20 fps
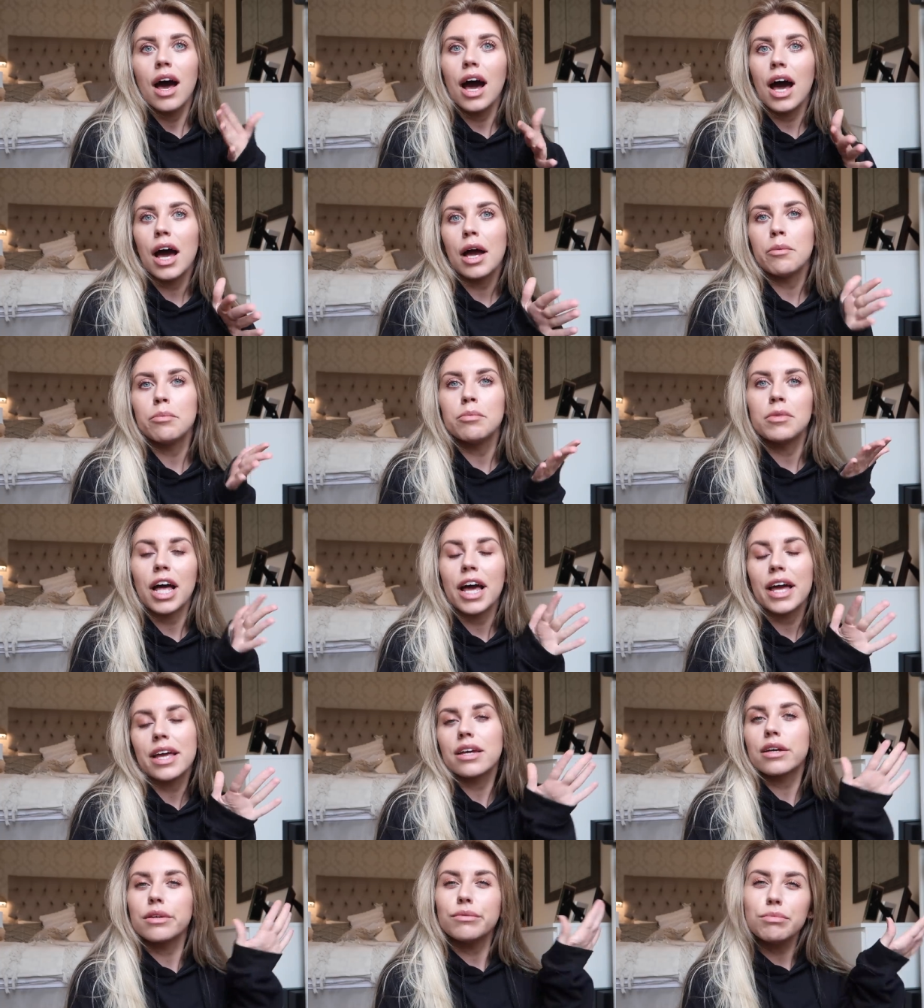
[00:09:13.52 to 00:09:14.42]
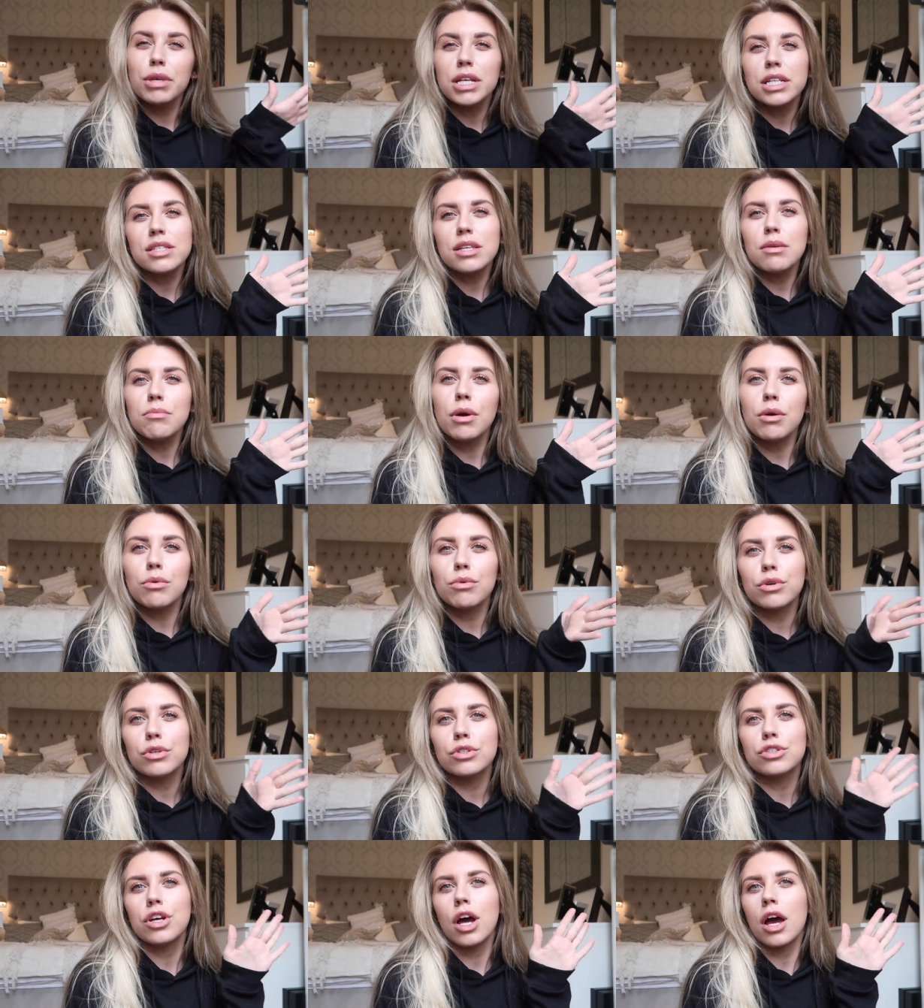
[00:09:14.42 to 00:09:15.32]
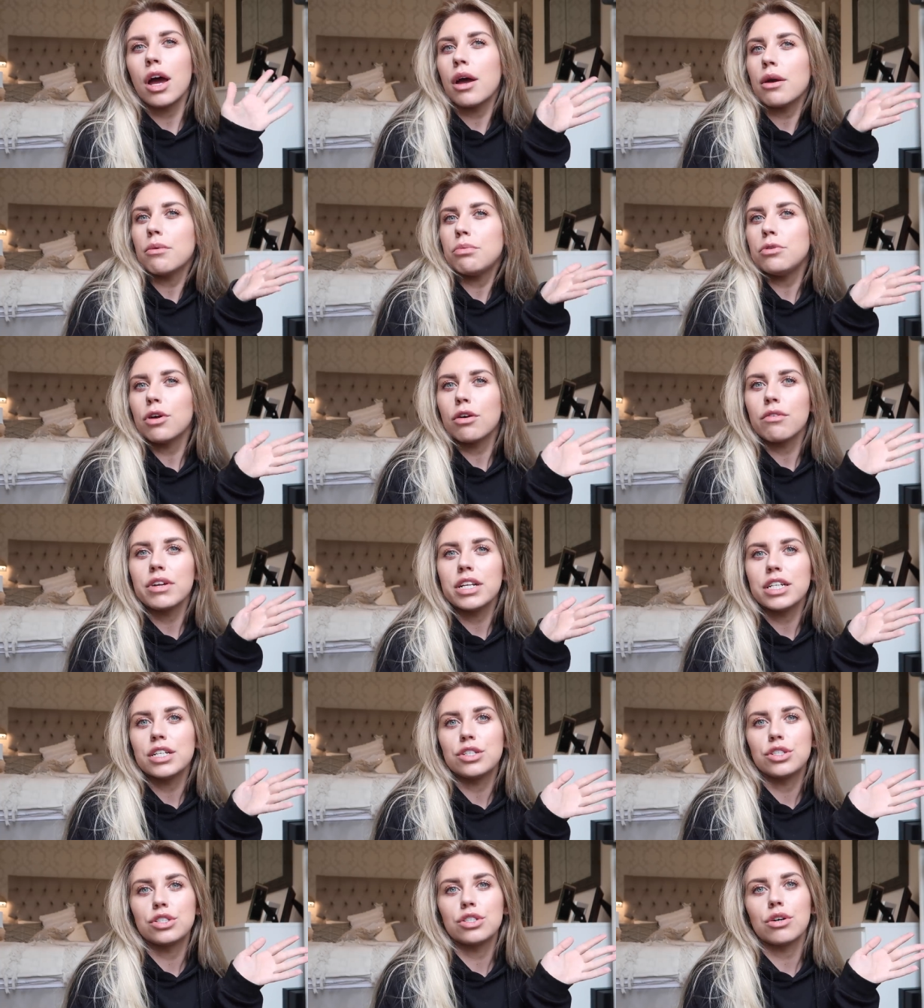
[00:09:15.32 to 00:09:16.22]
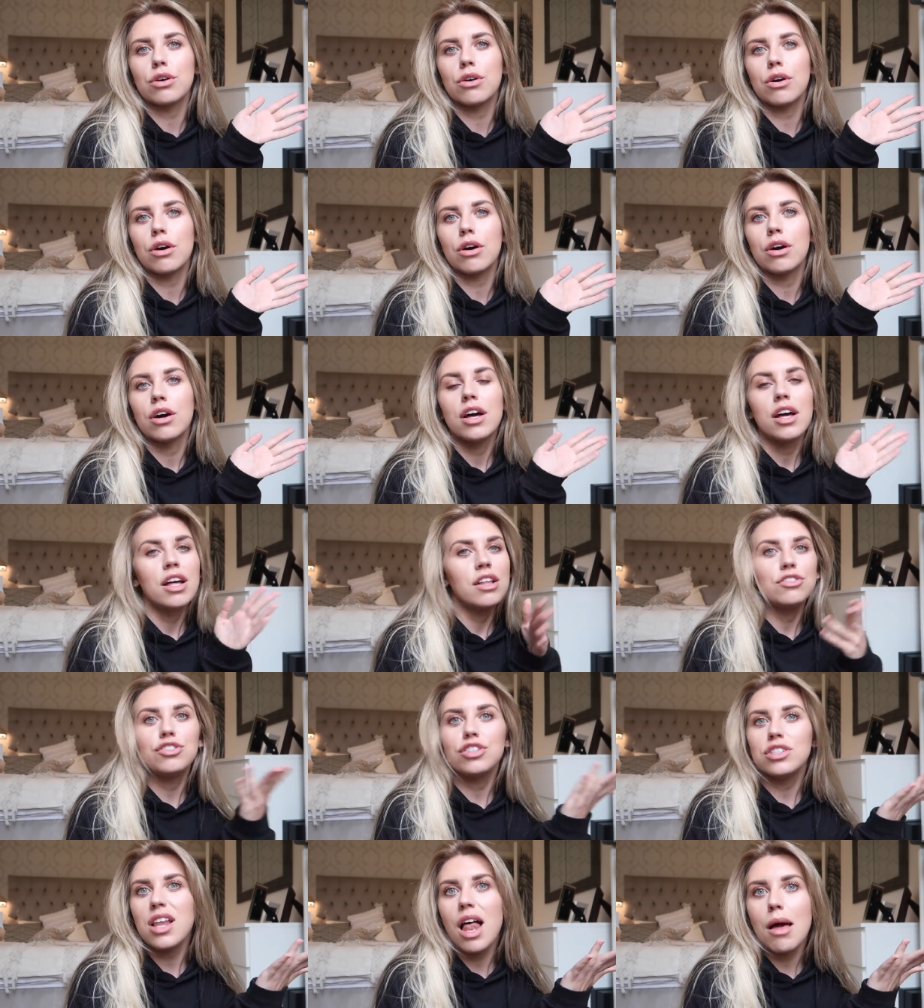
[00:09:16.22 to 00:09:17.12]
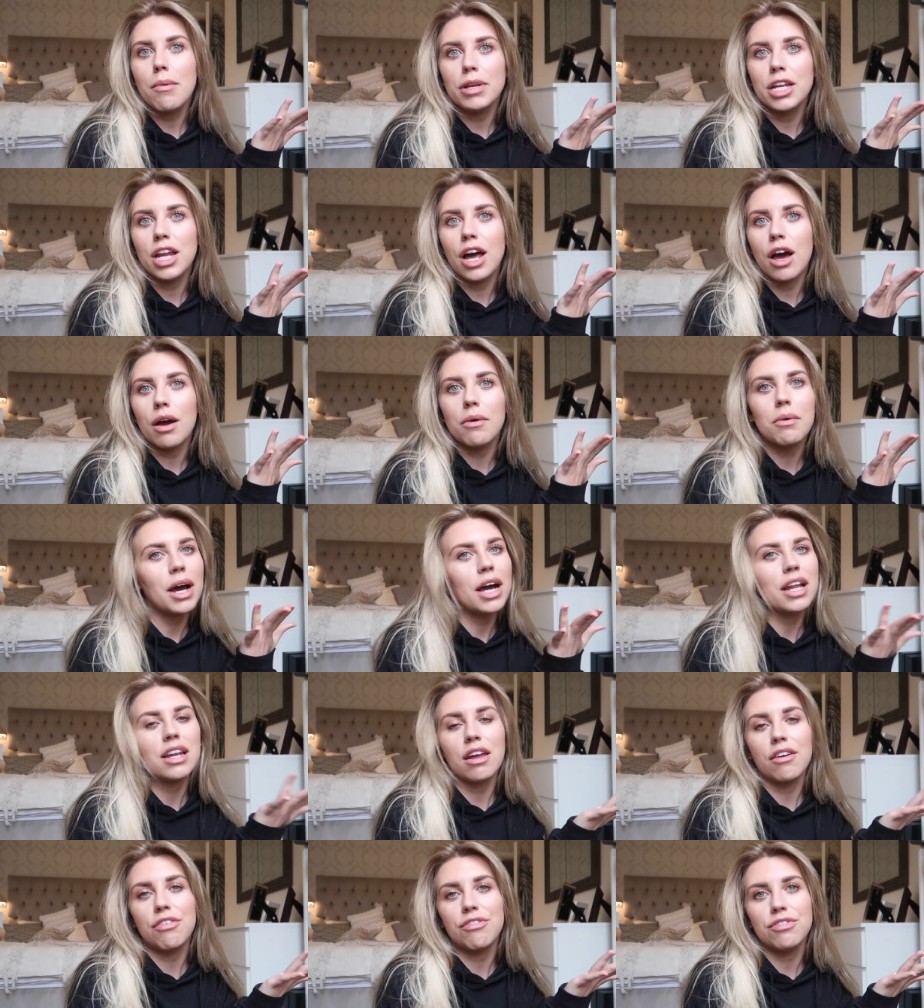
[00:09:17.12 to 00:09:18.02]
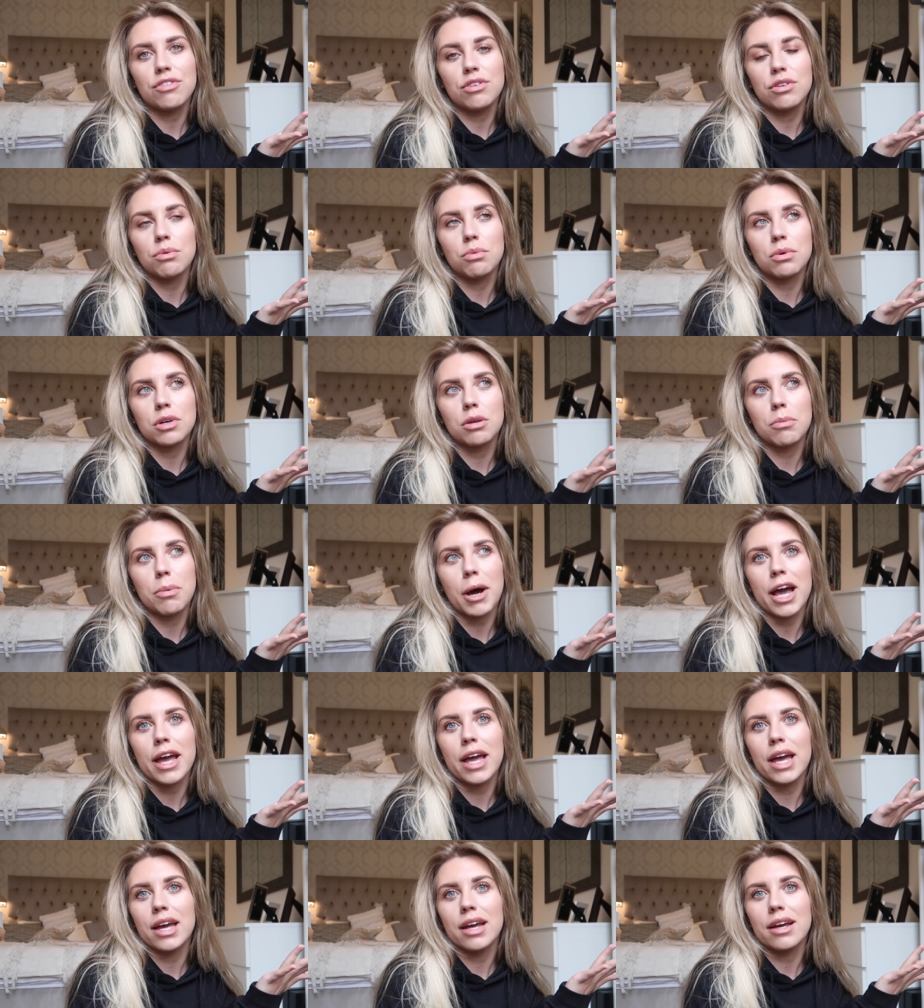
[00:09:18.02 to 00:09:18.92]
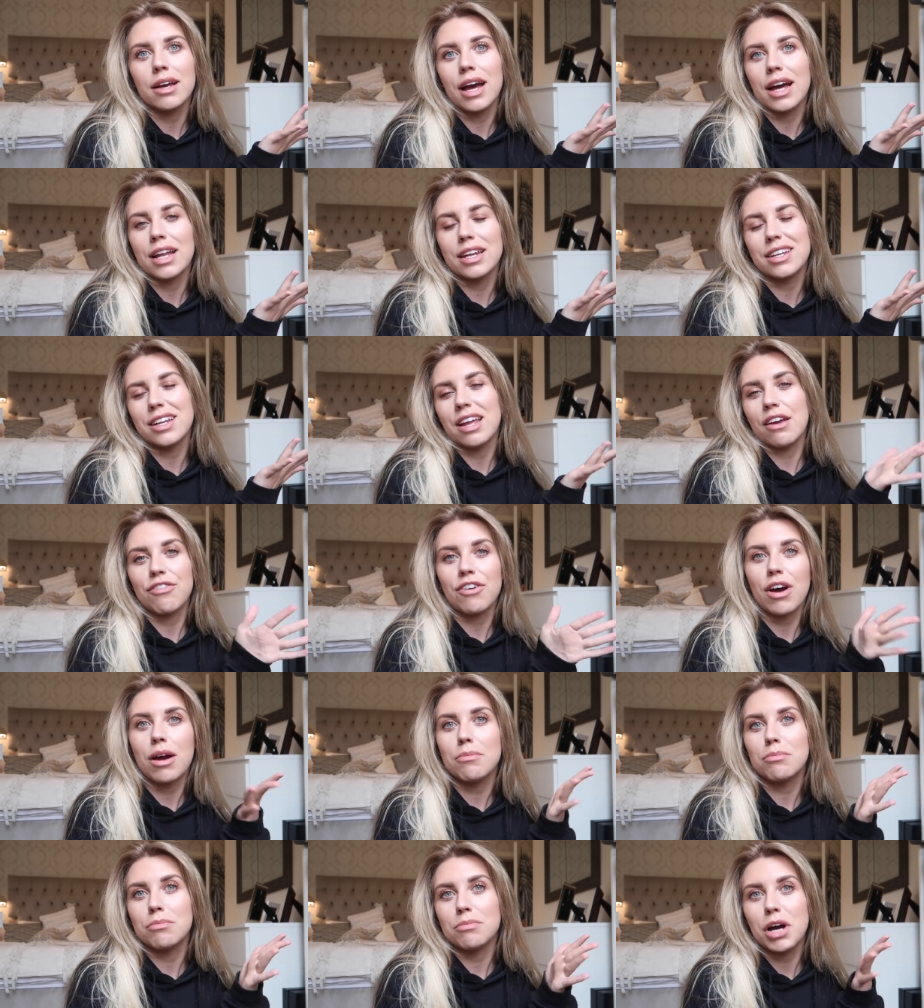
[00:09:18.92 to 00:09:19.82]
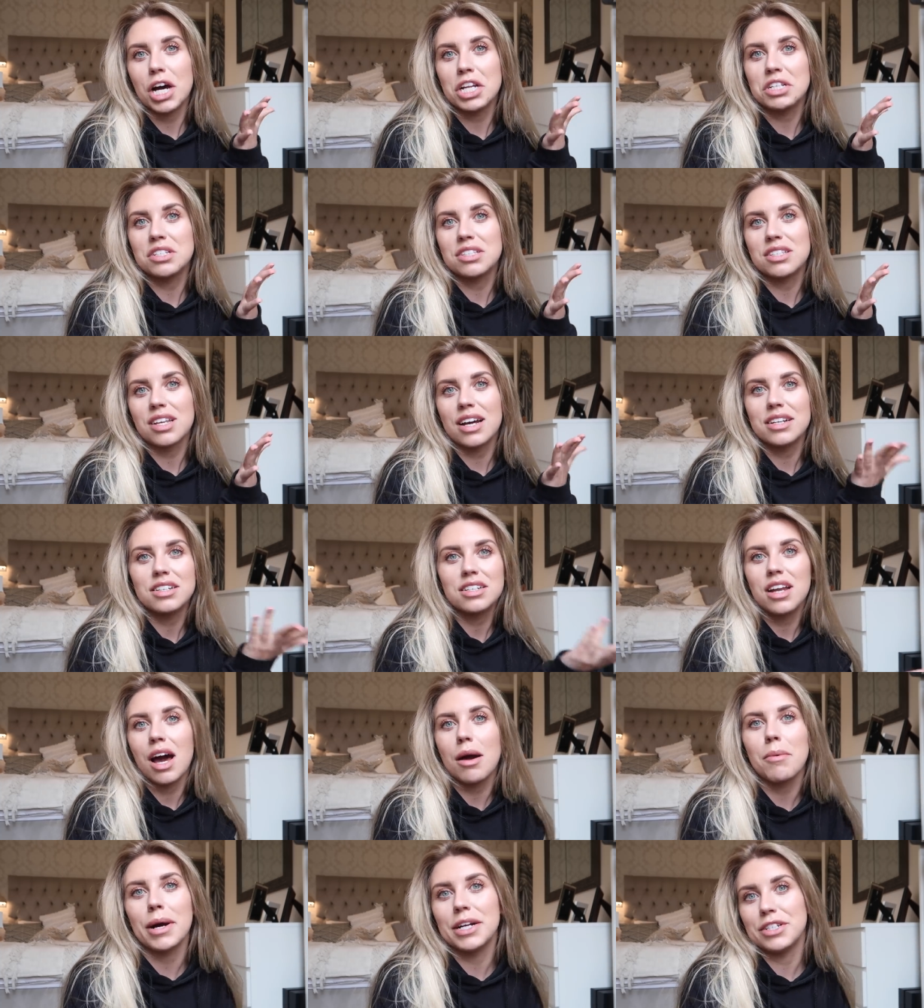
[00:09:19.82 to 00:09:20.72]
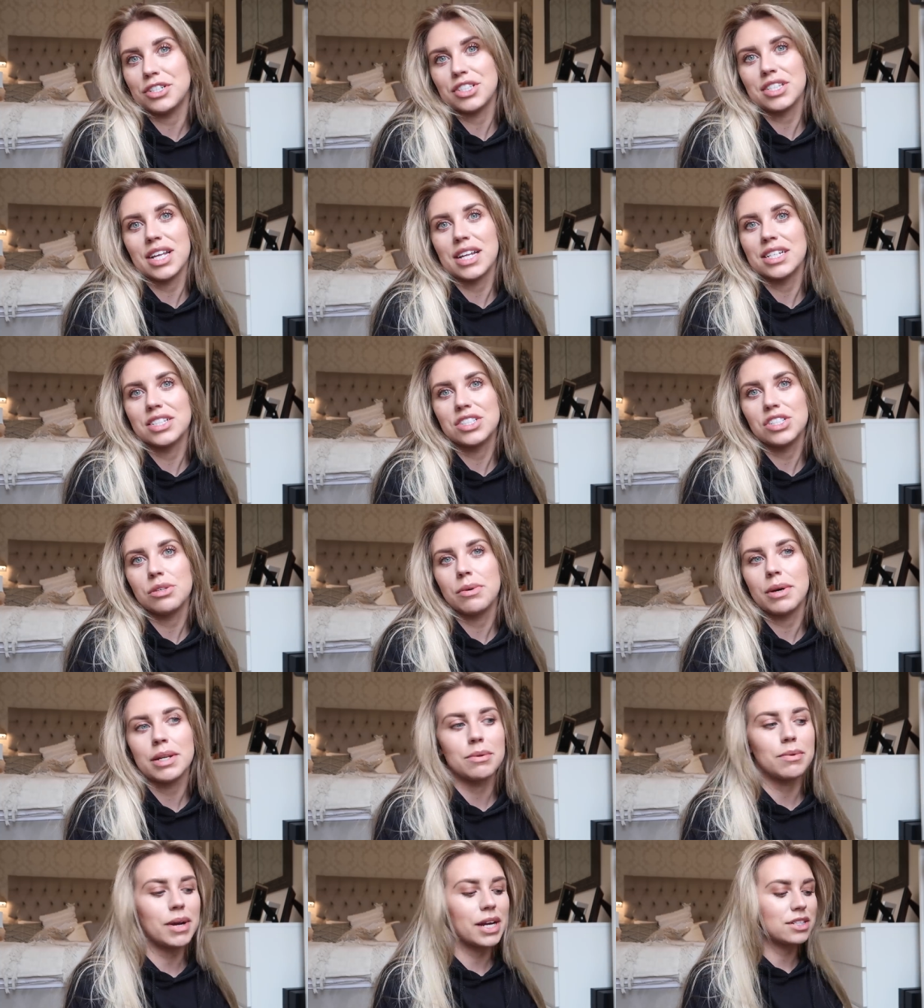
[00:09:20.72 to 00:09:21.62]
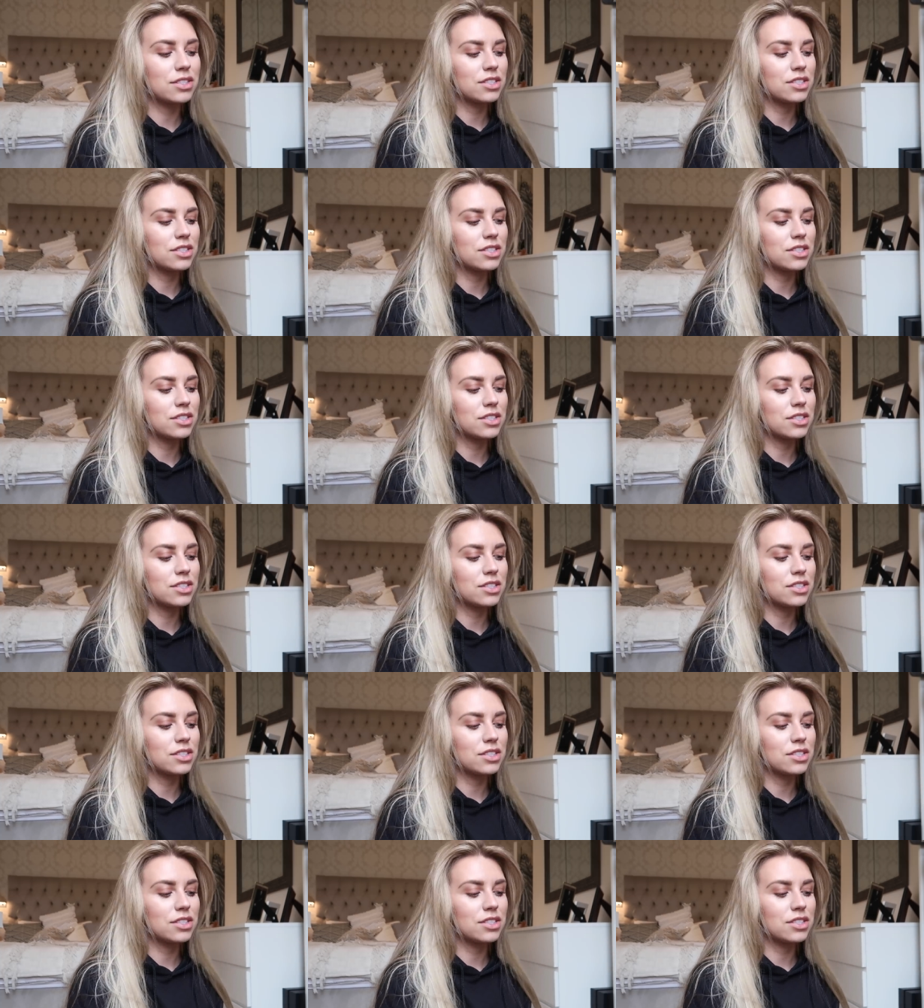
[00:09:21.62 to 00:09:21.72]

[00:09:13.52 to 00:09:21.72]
I'm like, it's in my wardrobe, not really sure, just let me know. And if you want to buy it and if I'm undecided, I might just sell it to you anyway.